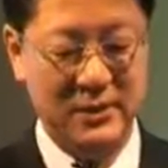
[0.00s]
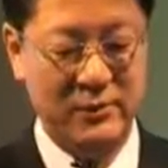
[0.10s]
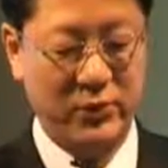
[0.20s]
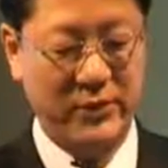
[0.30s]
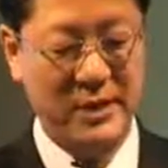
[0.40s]

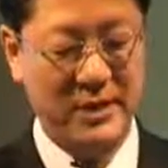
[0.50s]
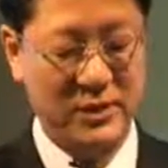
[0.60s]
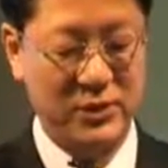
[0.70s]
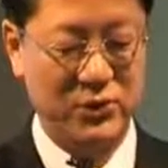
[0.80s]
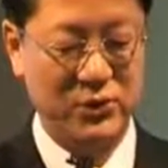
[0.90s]

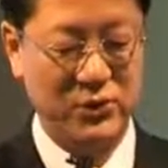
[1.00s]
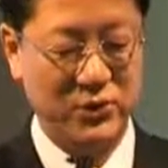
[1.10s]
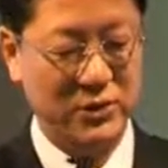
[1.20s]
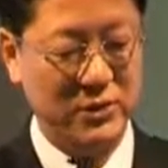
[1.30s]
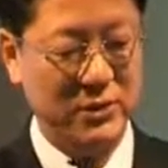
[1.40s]
progress to
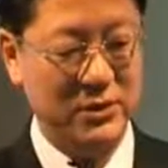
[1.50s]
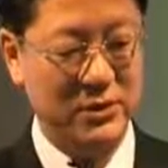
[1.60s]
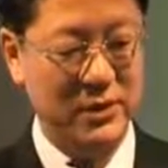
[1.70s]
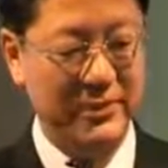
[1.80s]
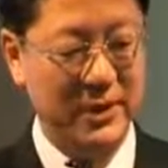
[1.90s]

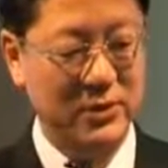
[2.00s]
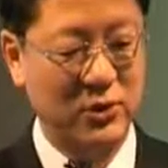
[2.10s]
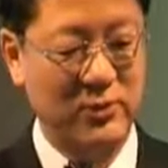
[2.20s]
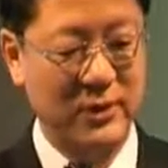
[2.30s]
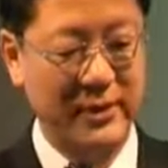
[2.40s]
the terminal
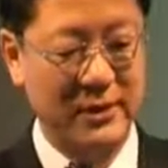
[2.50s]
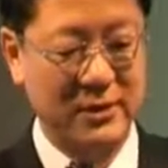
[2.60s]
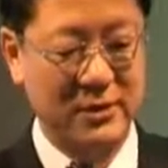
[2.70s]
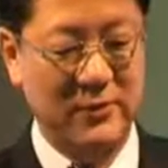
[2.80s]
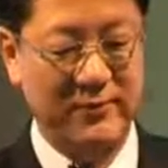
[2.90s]
complement
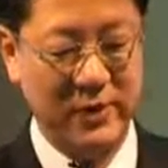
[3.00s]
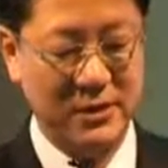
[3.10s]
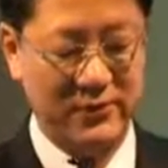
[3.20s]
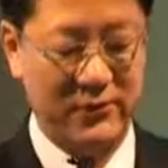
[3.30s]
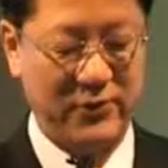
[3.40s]

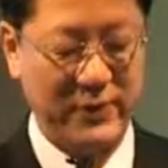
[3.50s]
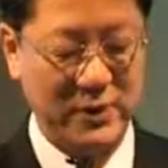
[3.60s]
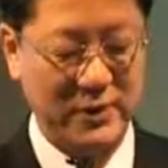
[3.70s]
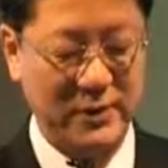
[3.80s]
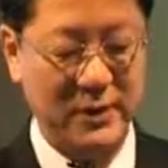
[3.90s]
complex
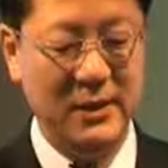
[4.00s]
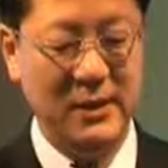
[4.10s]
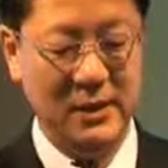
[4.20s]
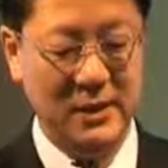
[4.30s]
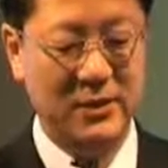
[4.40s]
formation
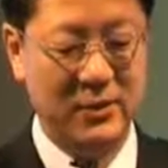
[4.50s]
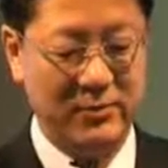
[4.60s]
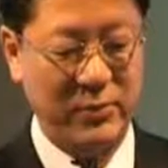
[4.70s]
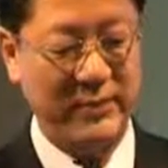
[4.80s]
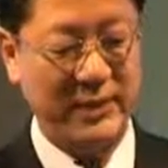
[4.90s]
and the
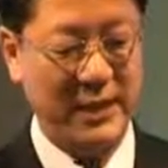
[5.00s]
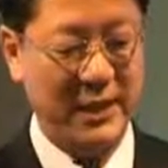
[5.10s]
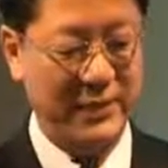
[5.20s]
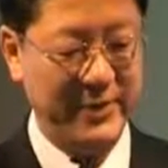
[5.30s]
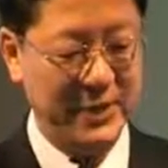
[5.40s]
complement
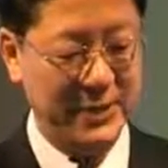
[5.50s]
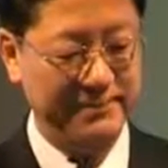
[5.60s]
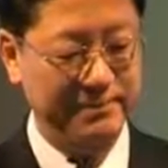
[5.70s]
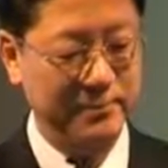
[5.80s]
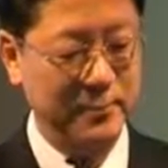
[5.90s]
activation.
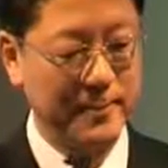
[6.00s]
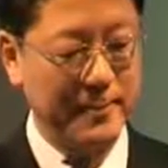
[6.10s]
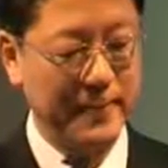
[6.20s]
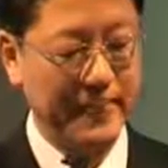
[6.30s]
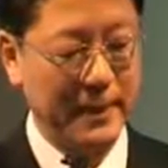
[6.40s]

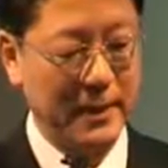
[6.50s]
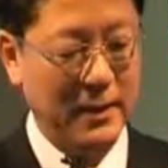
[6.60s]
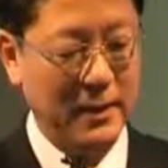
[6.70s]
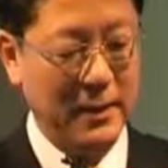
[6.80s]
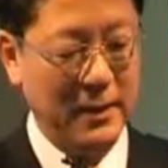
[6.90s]

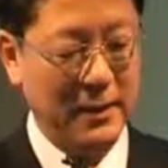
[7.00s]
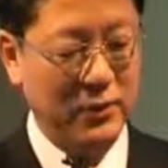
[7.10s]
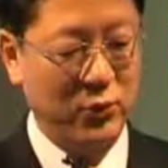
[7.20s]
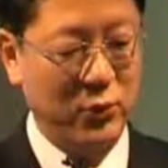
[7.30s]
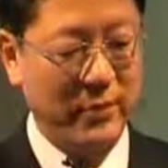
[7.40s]

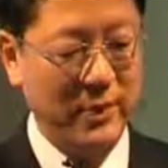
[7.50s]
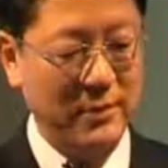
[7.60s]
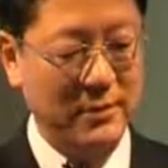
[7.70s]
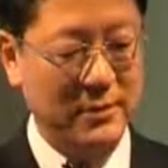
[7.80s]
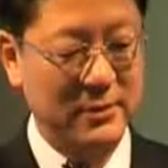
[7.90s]
And the
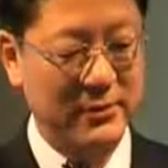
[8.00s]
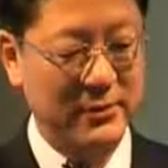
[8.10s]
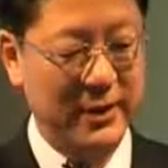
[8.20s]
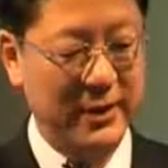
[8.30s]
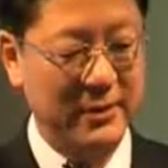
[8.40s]
normal
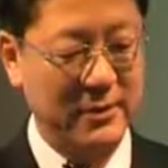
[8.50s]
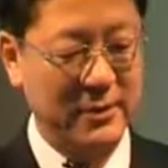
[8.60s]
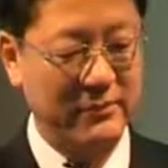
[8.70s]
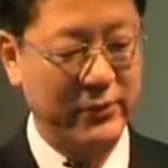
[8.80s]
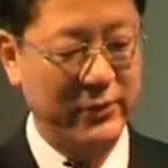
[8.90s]

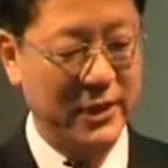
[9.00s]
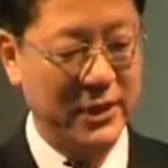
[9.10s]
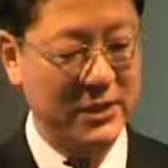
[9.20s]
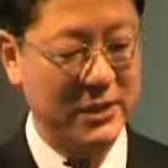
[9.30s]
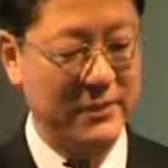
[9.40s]
cell
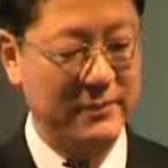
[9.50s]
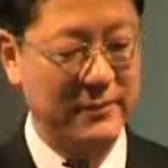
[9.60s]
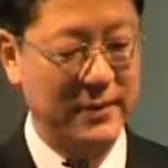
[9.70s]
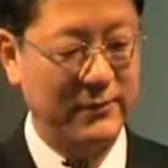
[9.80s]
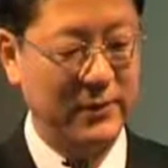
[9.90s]
protection
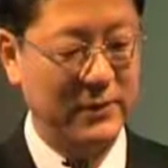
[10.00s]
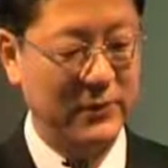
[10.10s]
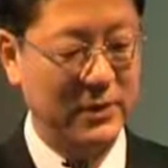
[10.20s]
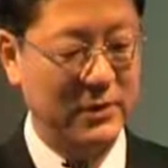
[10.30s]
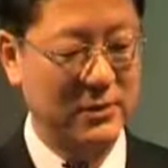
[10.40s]

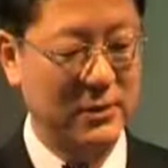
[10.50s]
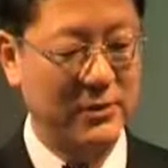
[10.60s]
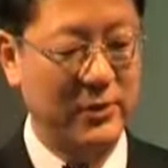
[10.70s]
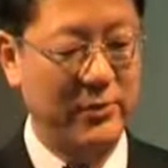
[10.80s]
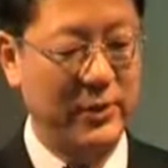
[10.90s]
from
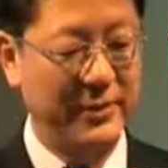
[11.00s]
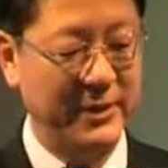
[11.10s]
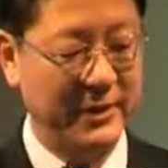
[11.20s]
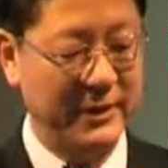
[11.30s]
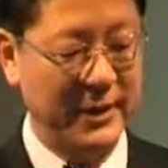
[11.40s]
the
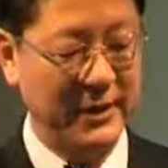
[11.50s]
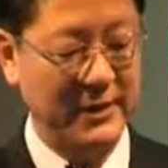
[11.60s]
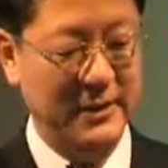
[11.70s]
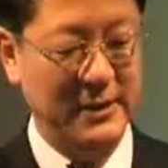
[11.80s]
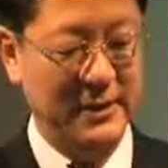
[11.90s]
complement attack
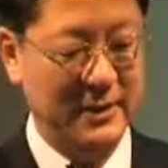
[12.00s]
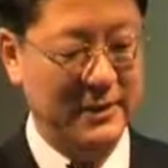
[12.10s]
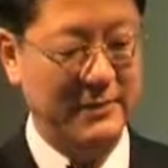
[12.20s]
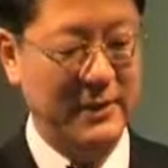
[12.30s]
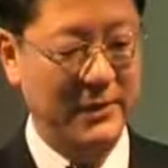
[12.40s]

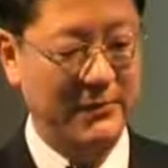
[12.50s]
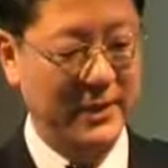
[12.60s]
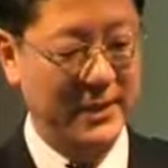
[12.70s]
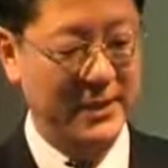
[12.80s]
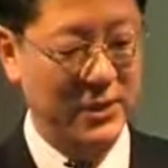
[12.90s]
by the
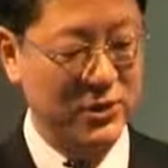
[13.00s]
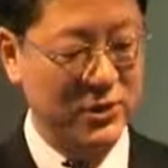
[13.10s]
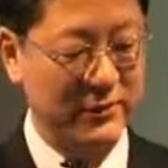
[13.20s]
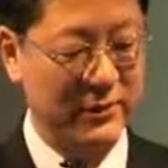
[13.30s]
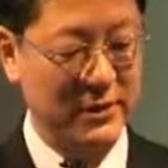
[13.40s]

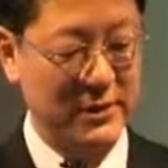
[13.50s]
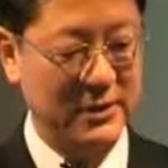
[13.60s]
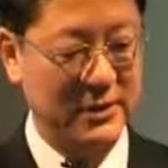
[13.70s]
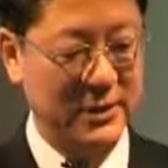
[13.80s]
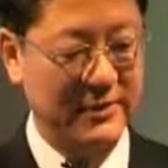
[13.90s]
presence of
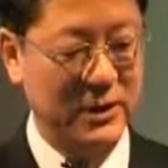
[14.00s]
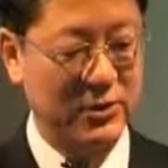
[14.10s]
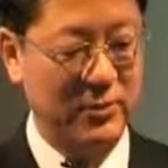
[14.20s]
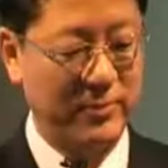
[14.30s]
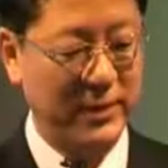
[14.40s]
a terminal
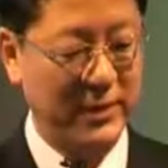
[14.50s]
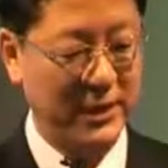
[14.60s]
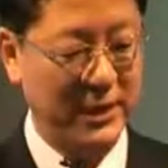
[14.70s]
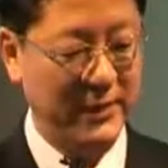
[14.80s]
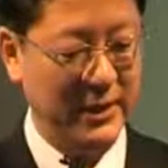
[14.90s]
complement
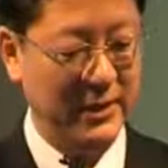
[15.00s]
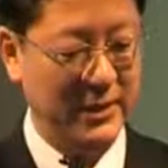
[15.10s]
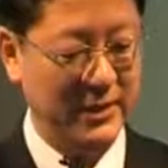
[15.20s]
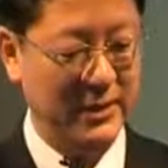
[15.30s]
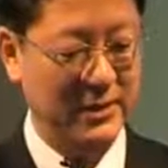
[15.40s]

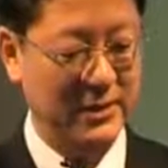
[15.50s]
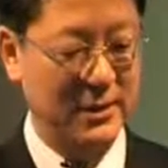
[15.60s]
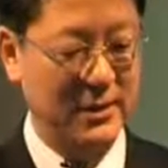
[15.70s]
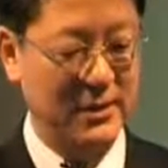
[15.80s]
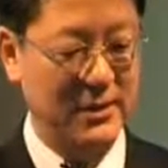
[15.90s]
inhibitor in
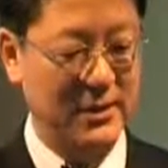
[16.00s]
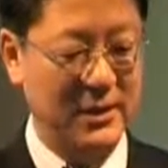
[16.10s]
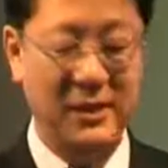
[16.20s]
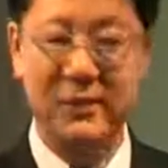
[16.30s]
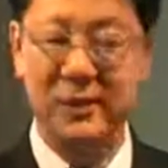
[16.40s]

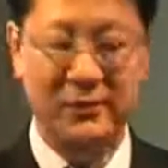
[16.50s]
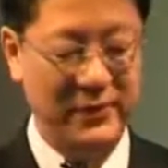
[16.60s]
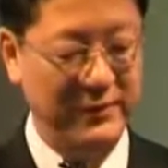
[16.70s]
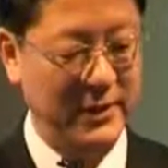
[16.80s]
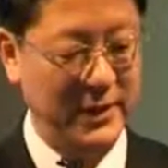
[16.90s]

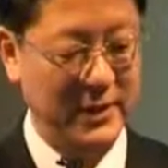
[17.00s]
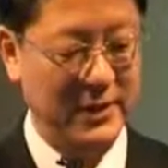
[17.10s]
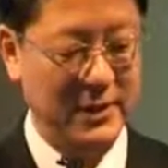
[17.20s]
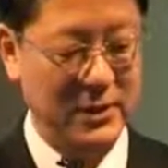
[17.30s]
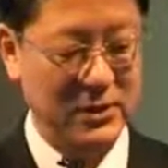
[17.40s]

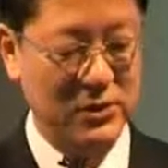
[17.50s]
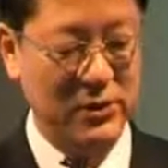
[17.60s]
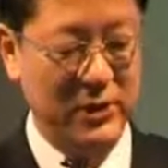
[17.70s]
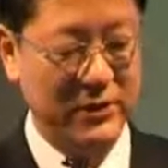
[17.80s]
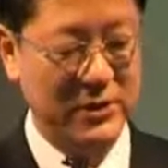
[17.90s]
CD59. So
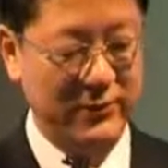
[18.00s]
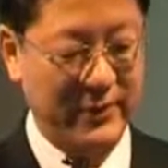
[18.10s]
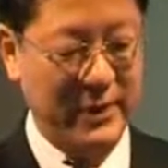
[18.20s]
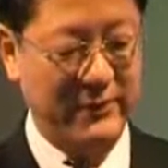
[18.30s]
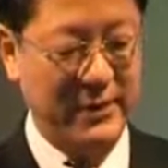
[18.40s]
they were
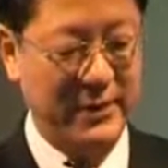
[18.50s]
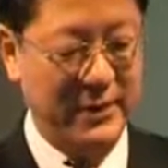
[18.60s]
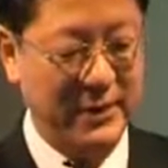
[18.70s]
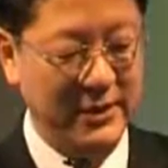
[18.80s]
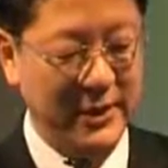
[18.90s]
survival
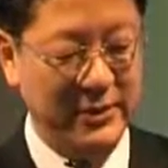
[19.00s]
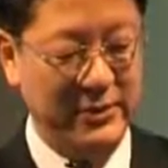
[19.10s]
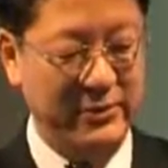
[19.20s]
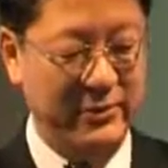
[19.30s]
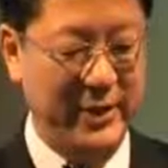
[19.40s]
and
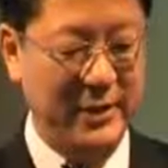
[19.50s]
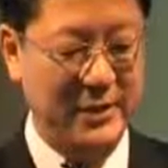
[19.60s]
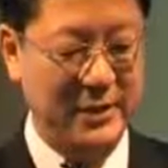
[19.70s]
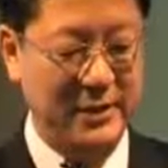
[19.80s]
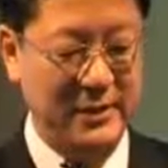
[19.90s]
intact
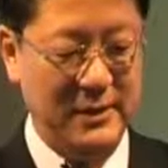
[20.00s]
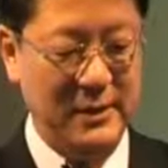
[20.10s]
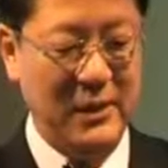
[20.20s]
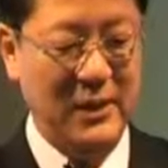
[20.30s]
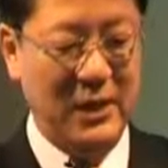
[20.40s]
red cell.
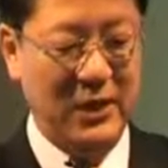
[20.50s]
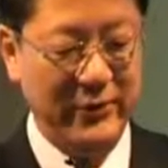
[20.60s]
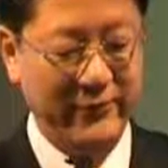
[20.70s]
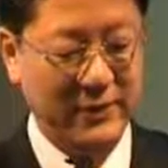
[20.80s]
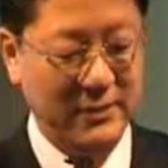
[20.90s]

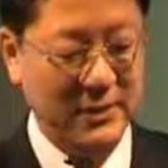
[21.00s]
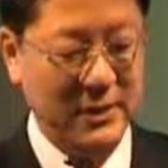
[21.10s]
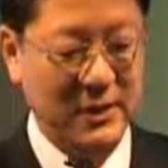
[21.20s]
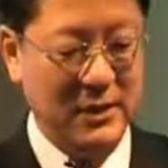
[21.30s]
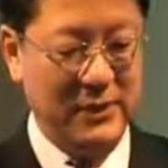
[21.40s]
However,
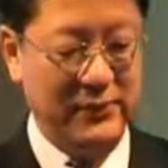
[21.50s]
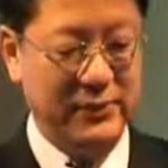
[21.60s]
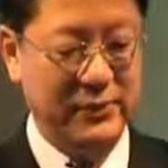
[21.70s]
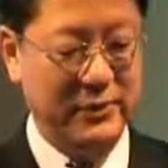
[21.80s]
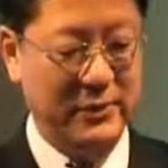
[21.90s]

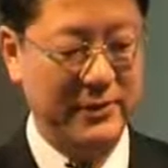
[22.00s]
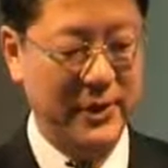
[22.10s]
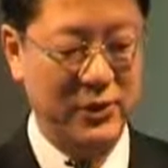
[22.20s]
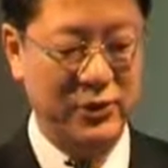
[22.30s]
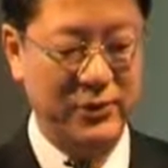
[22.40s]
if a
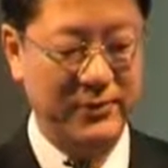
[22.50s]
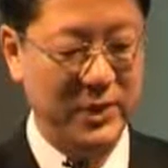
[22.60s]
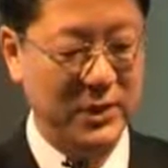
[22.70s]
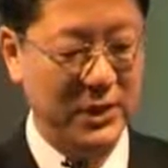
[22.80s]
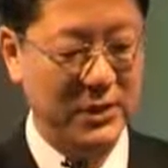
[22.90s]
patient in
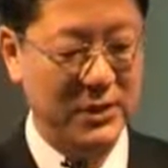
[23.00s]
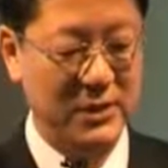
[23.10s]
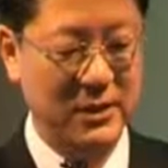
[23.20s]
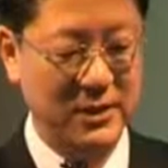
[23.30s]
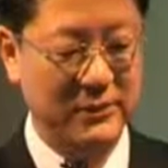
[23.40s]

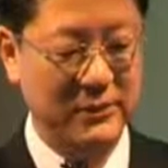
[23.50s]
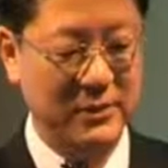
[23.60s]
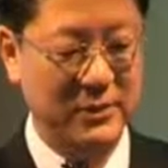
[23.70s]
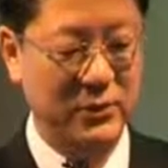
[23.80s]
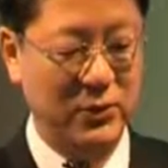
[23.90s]
PNH, if
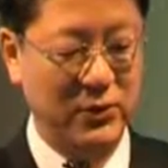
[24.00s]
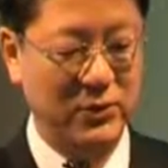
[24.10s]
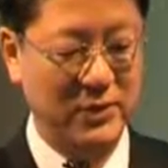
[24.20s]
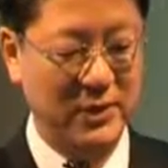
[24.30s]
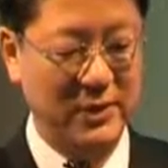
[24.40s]

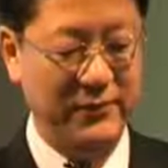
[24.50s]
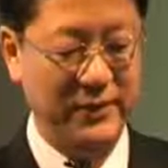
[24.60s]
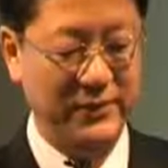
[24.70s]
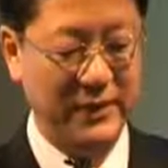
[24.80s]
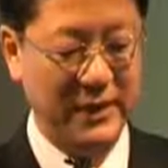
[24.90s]
no
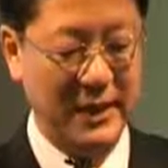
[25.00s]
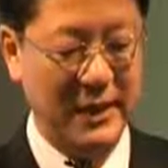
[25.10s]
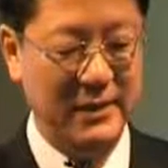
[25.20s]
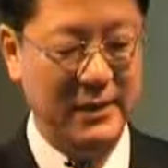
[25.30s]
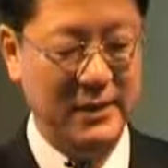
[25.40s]
CD59,